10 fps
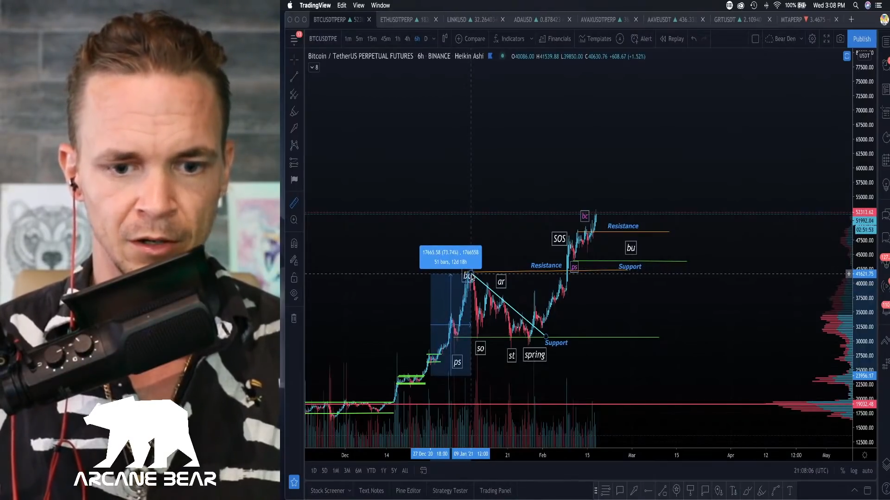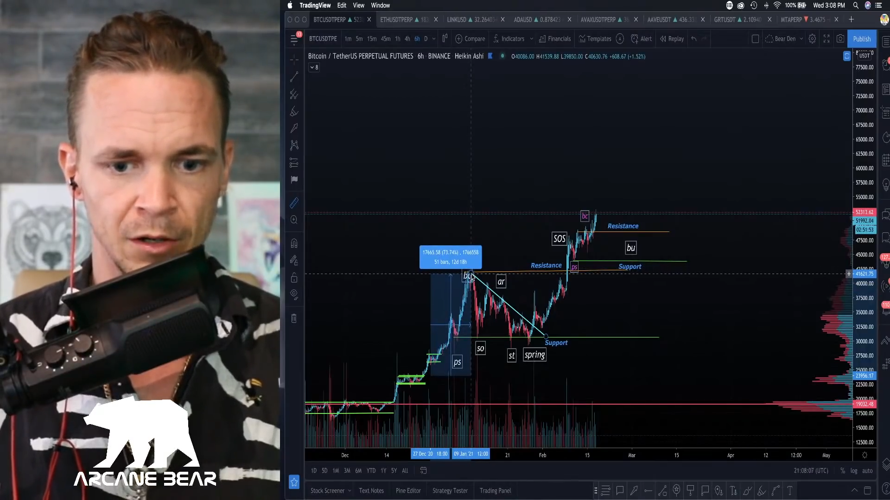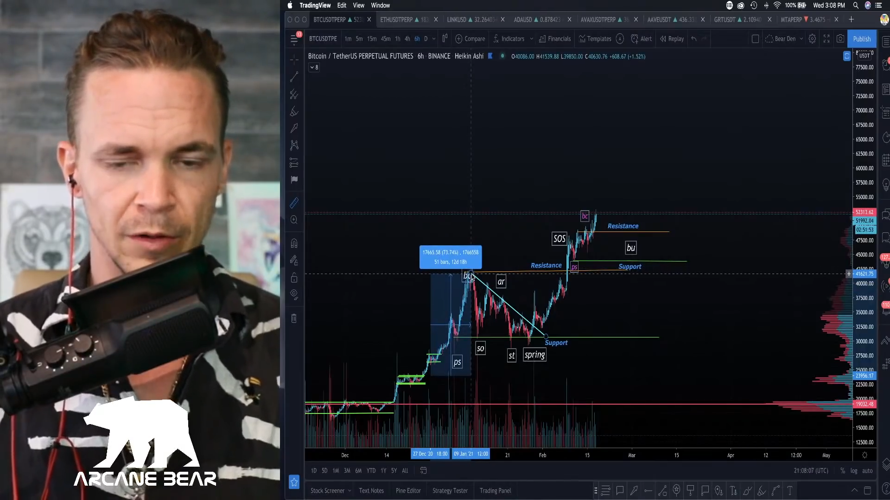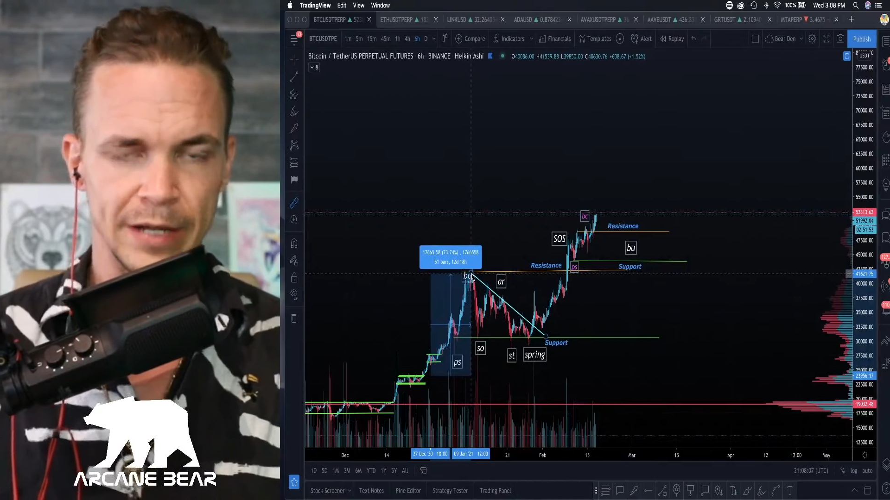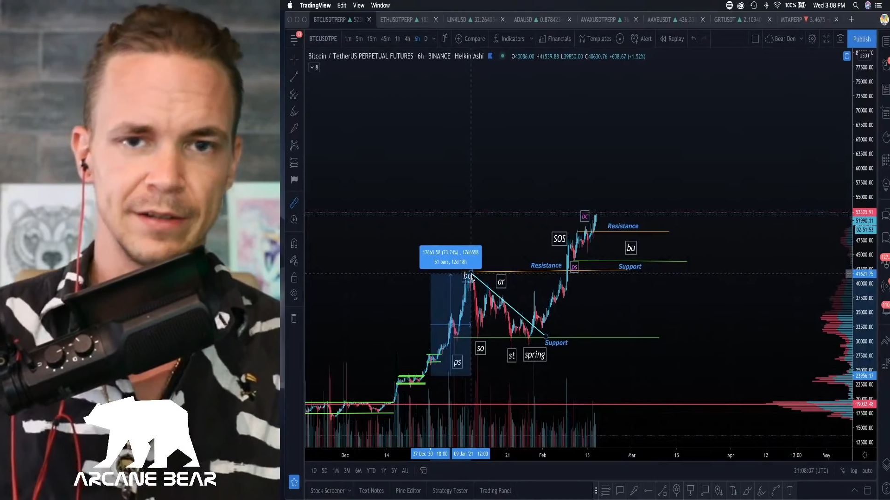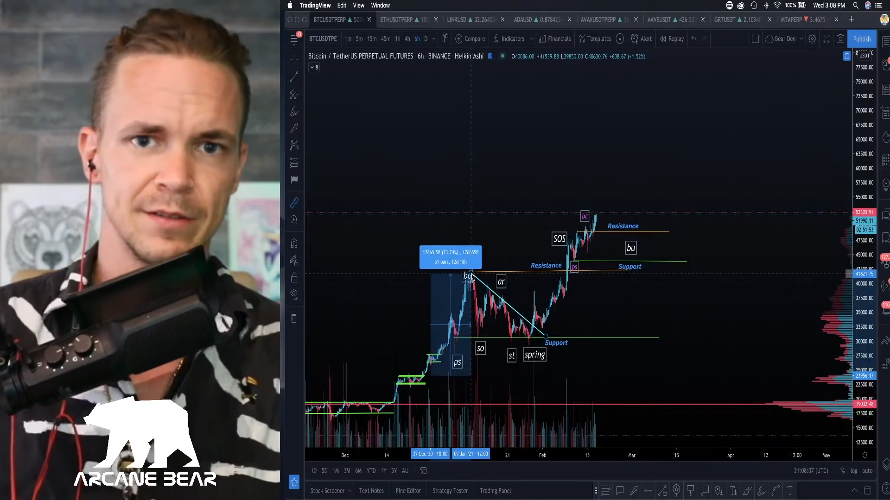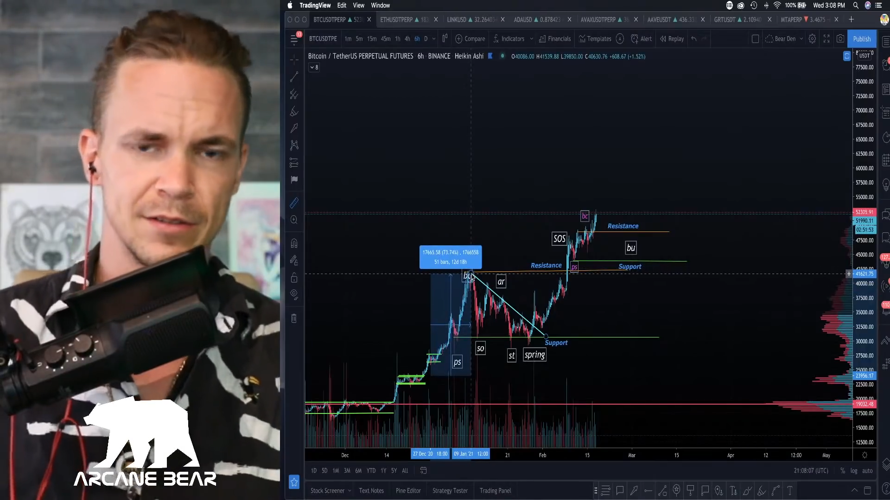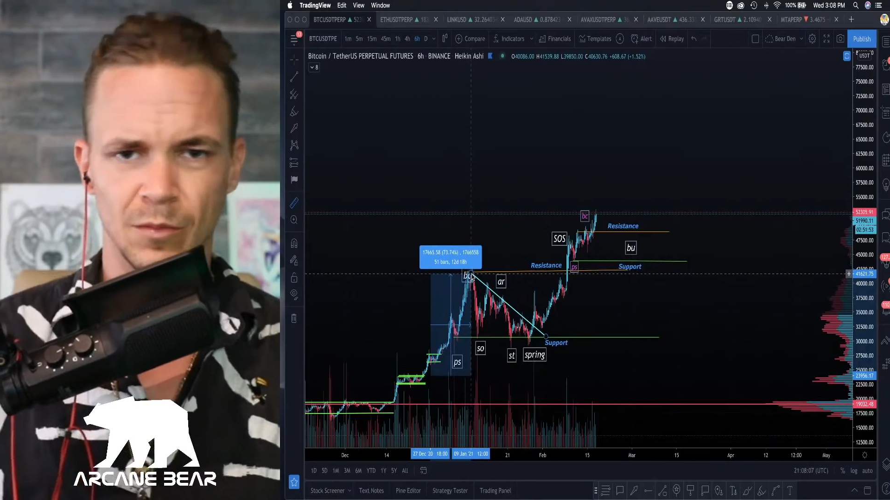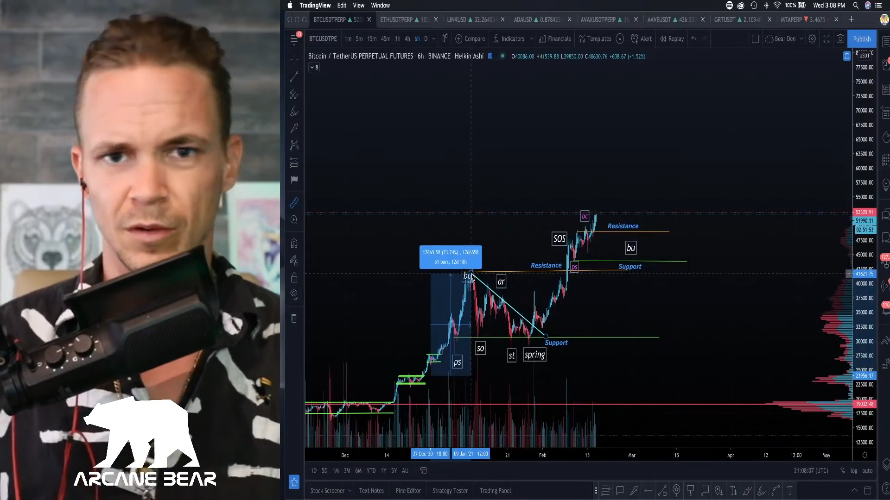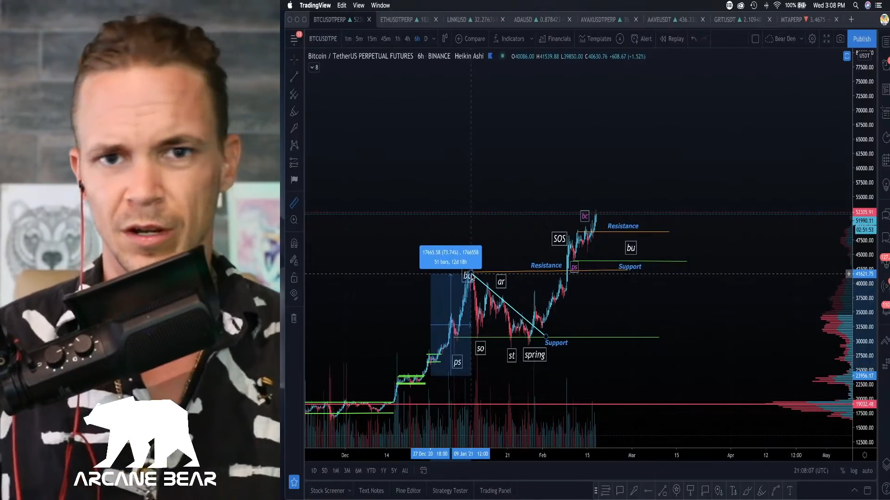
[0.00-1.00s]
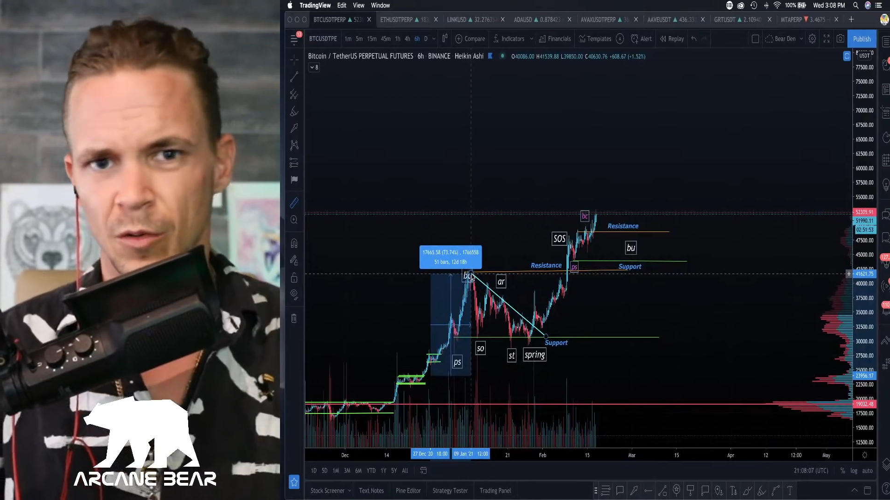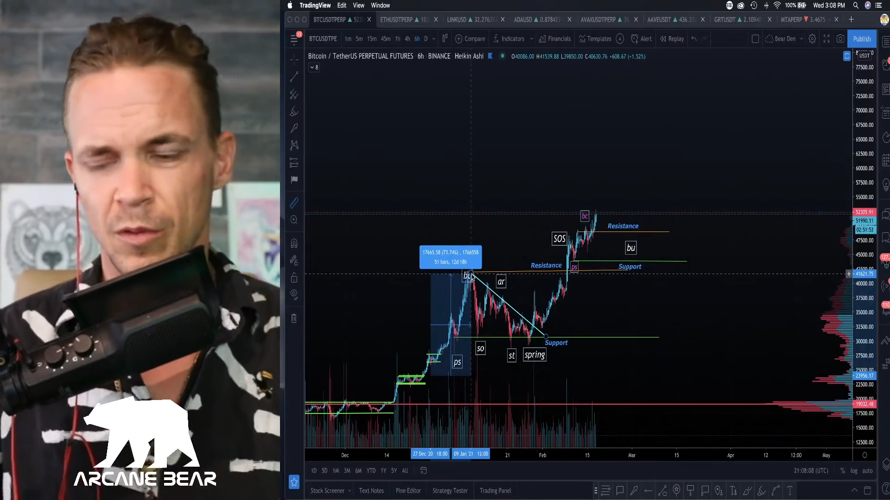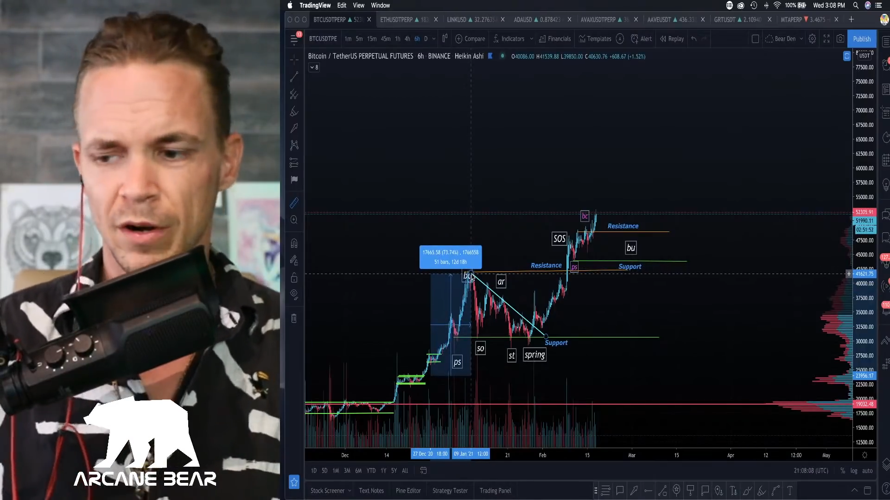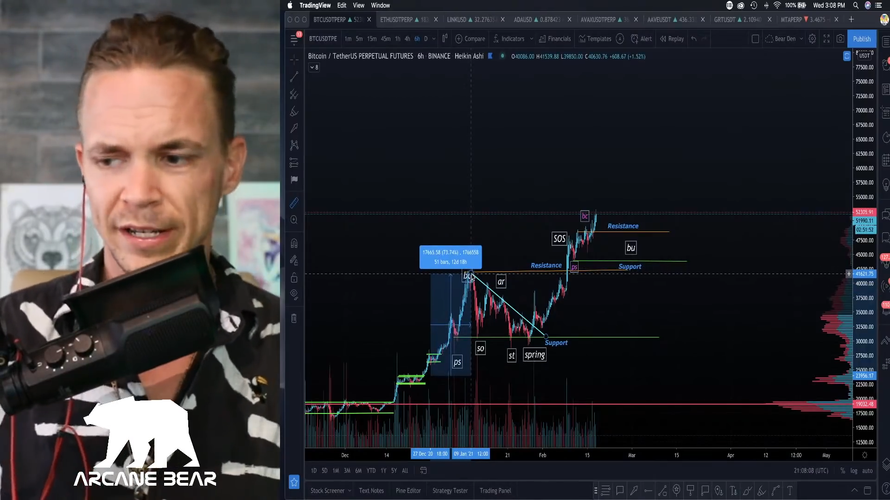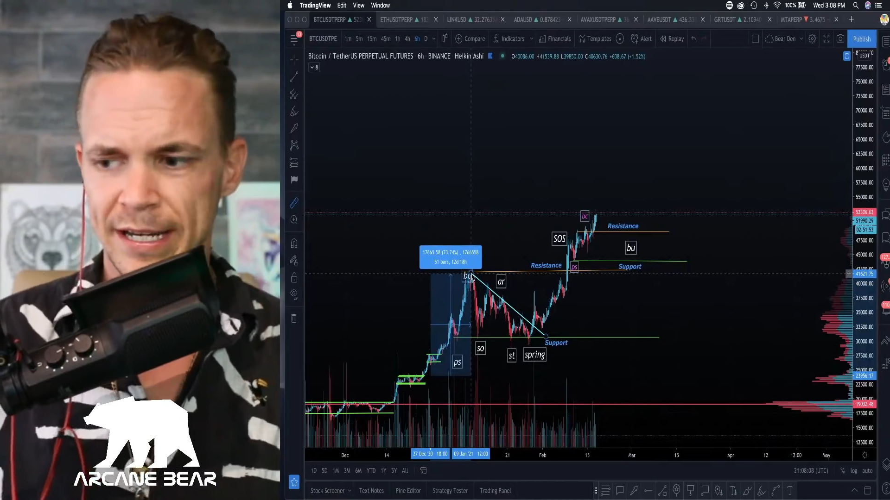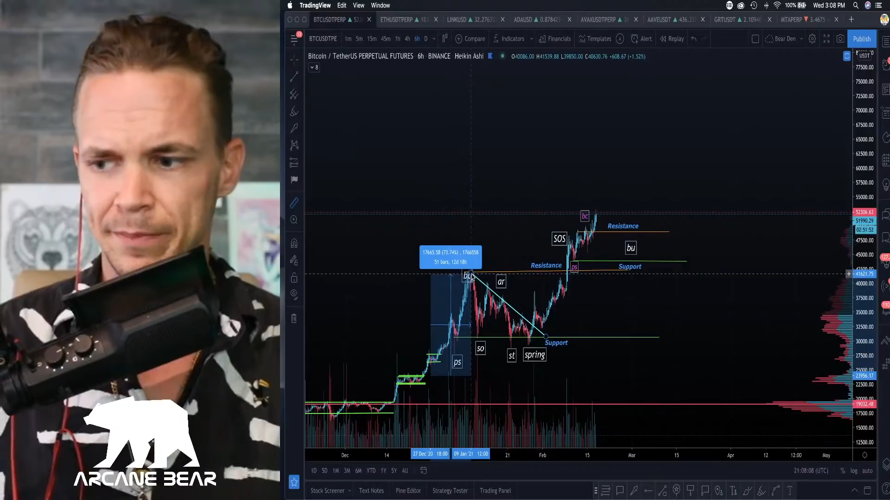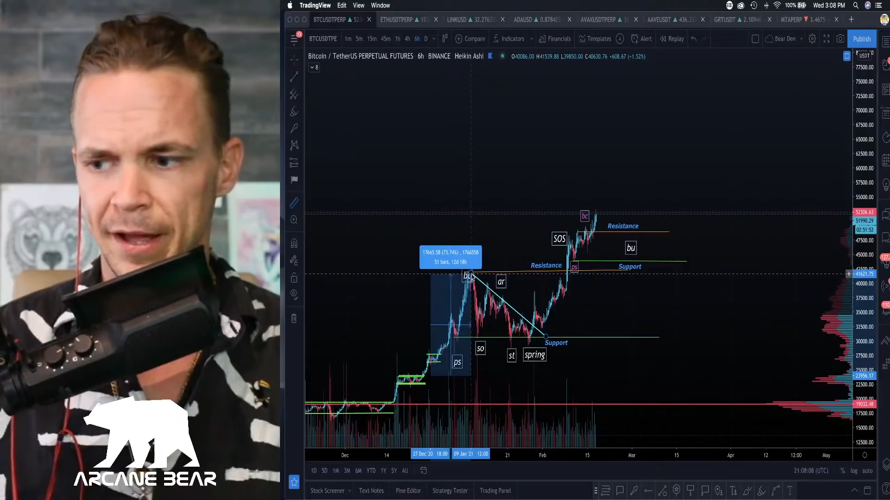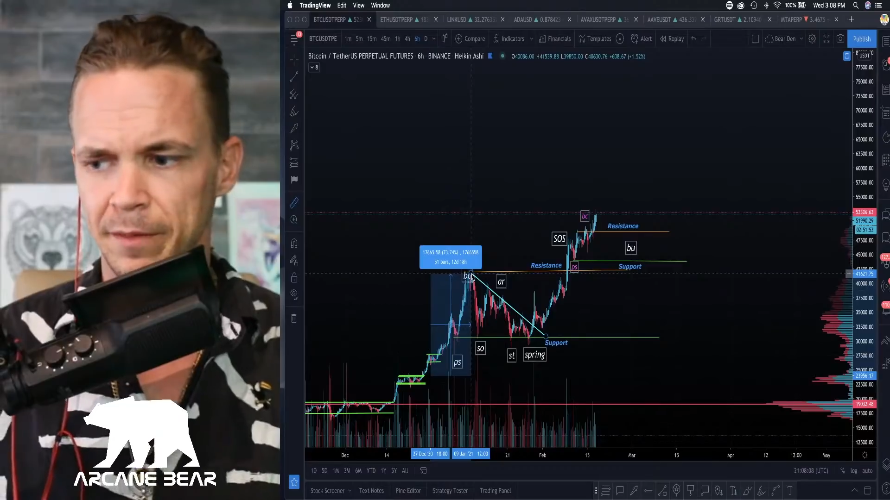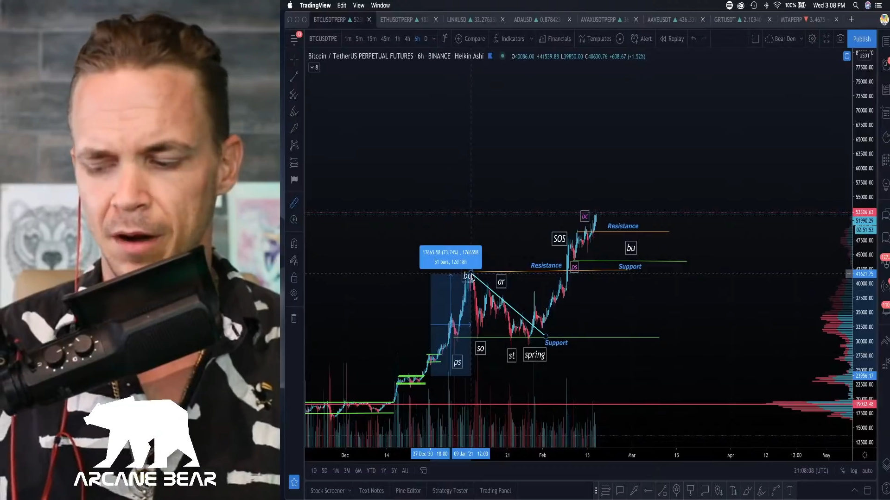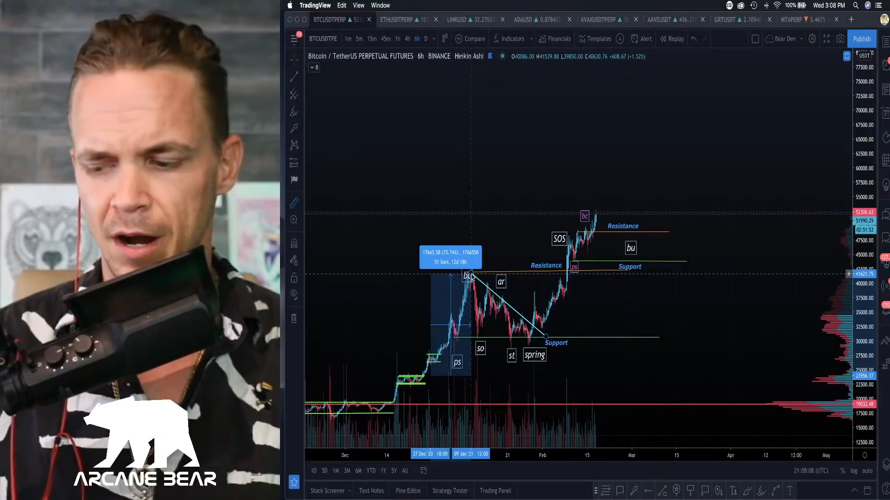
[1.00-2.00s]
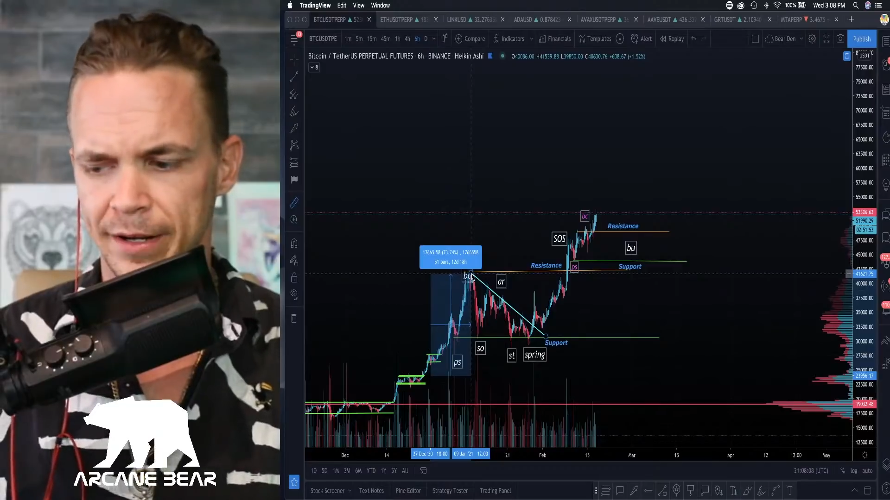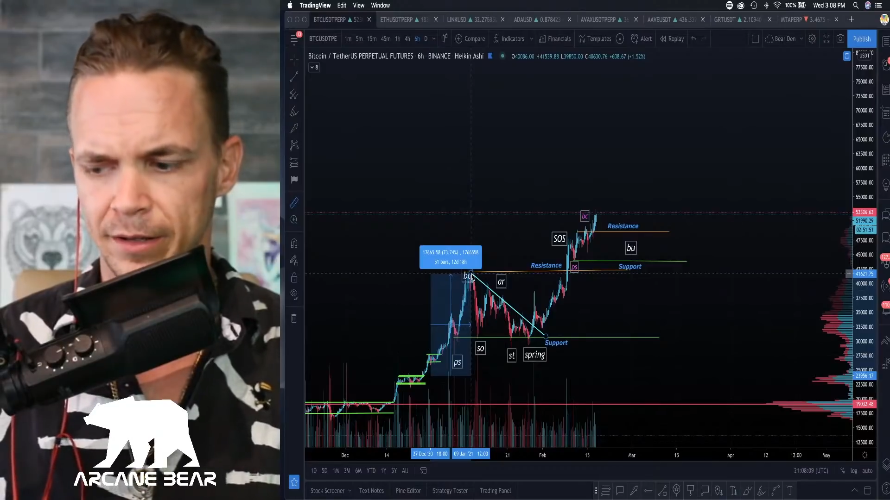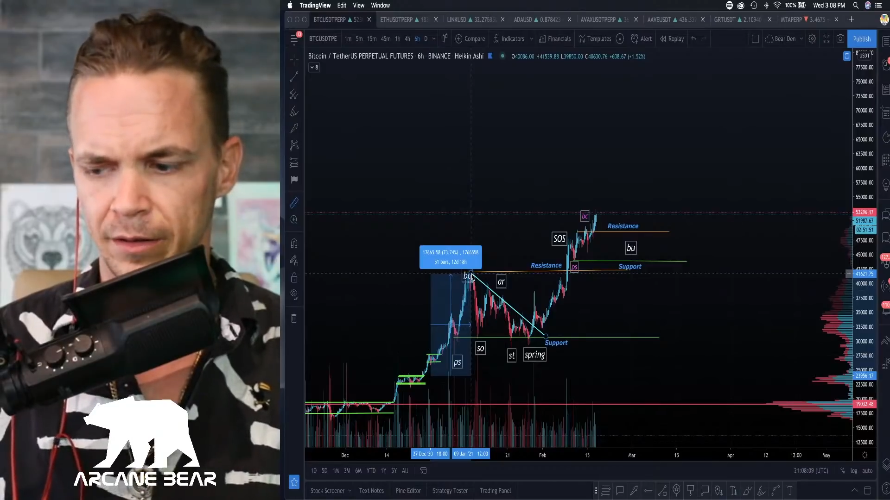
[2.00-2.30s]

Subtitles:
right? So we want to keep that in mind.